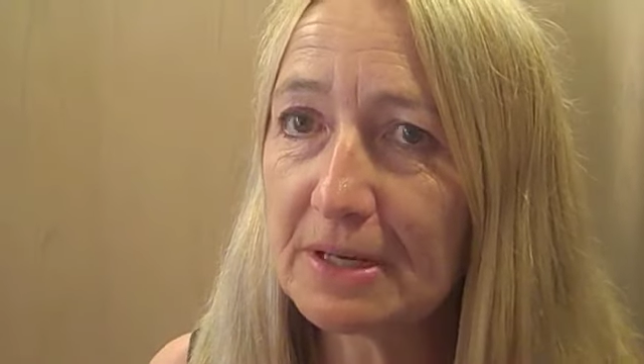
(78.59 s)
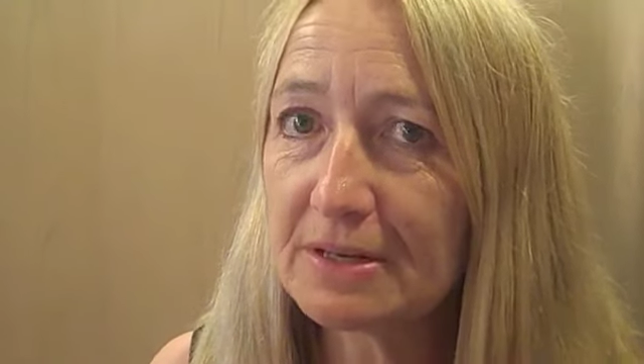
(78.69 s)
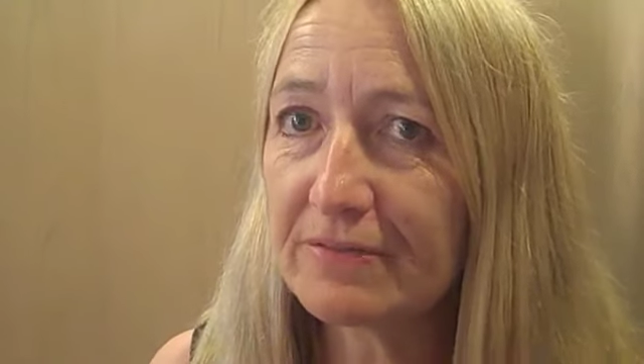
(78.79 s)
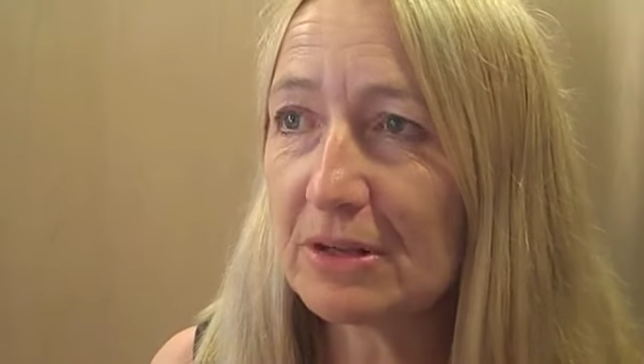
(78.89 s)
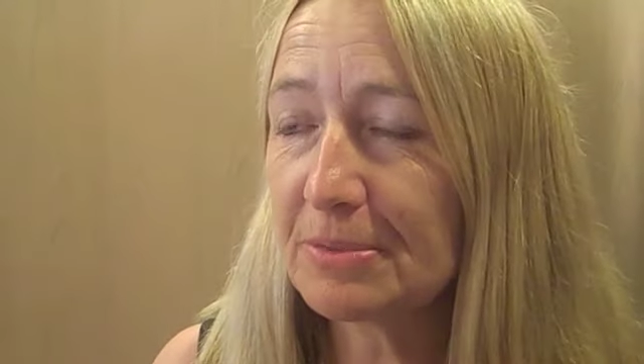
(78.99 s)
I
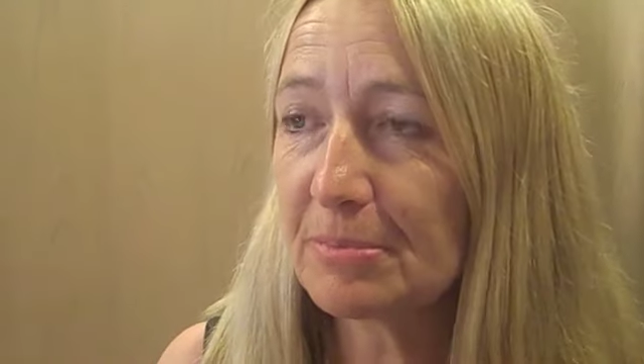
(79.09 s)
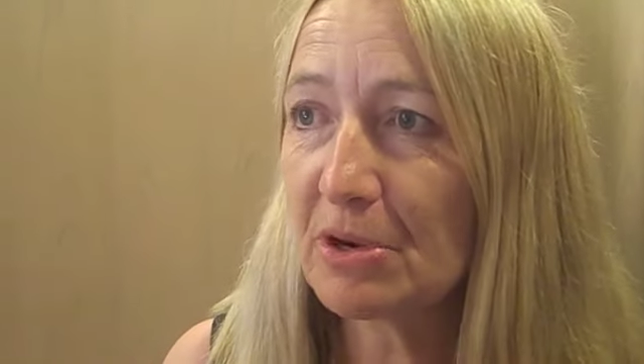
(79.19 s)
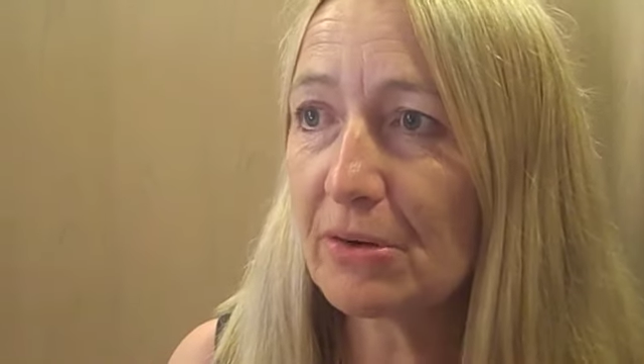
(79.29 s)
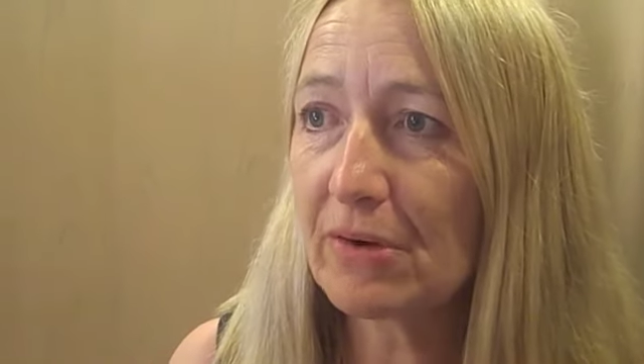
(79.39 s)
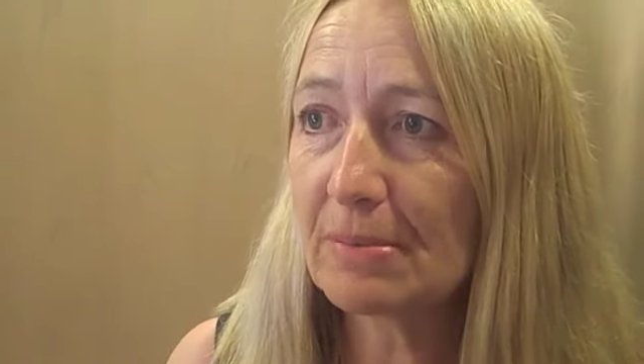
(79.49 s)
developed a
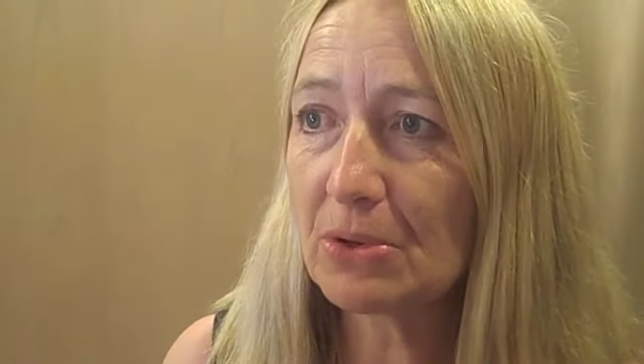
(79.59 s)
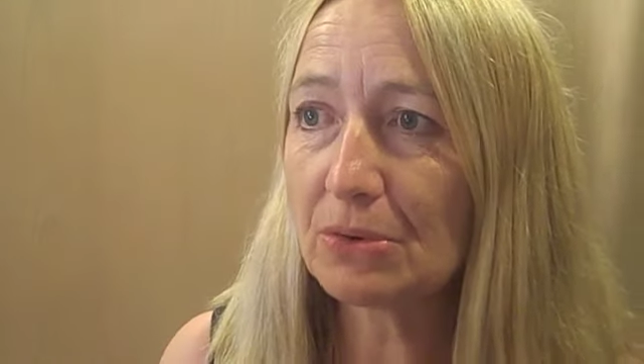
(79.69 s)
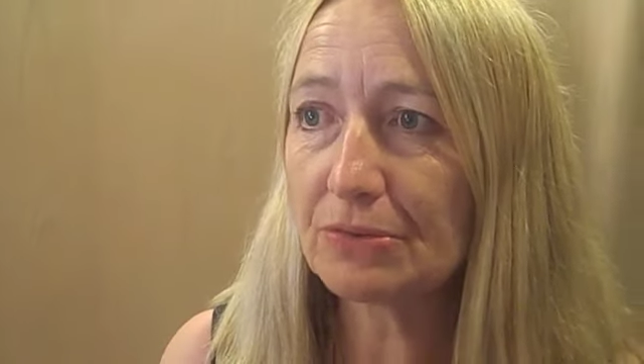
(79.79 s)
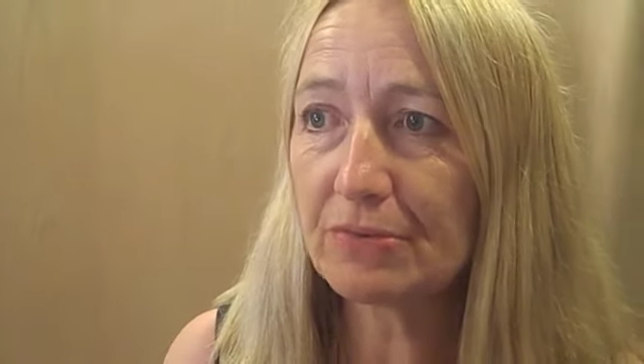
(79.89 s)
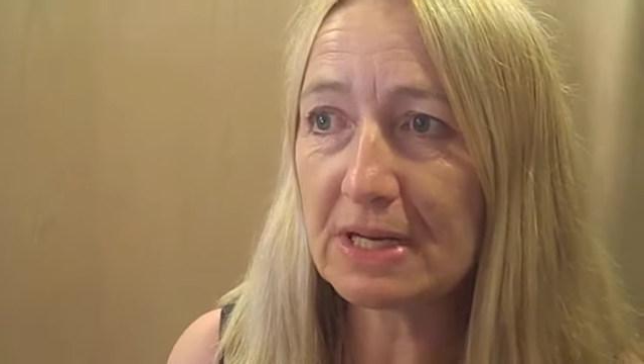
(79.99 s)
program
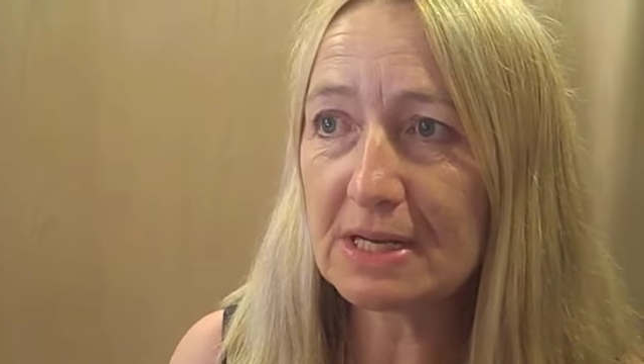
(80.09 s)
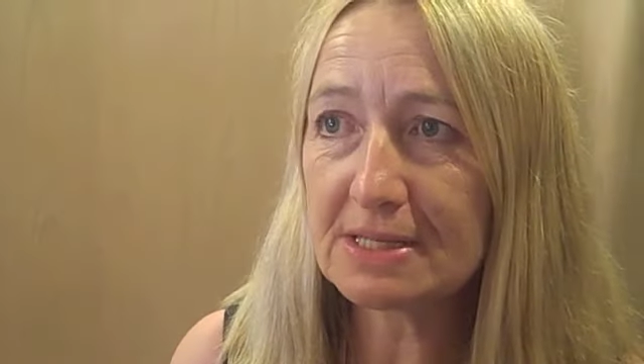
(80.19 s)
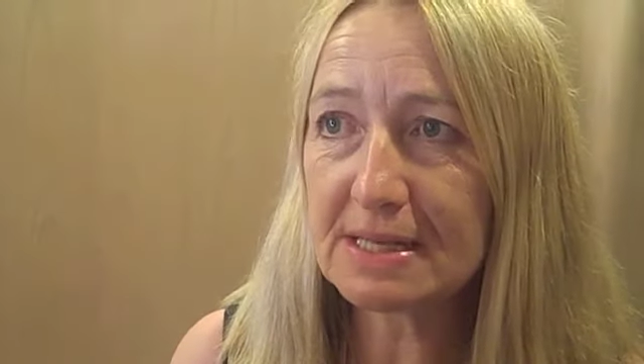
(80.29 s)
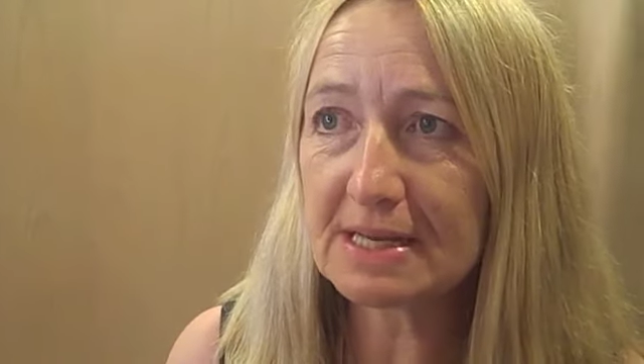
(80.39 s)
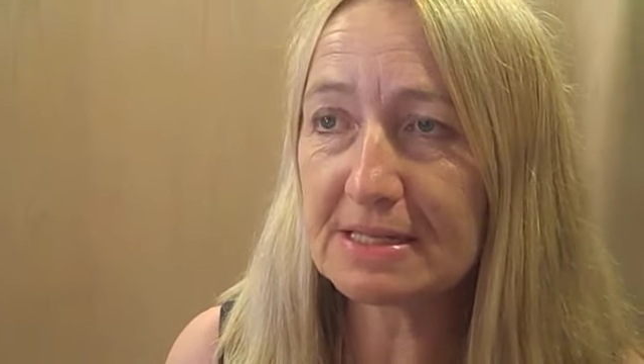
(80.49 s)
called
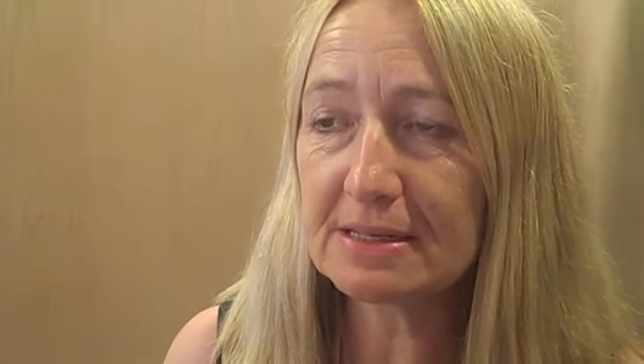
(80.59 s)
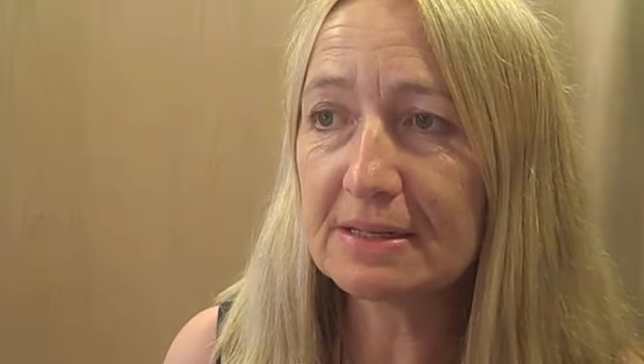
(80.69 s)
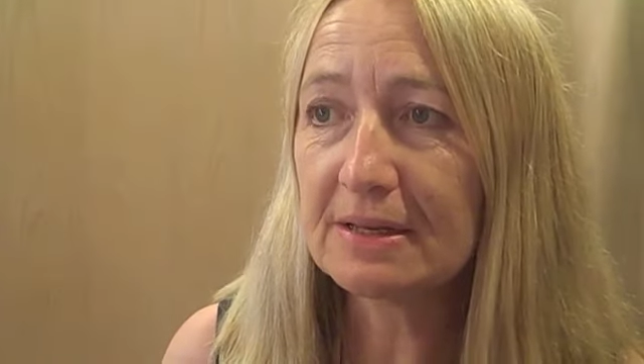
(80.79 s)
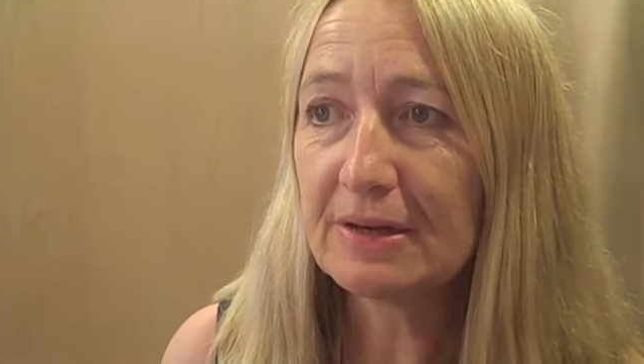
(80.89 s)
Realisator,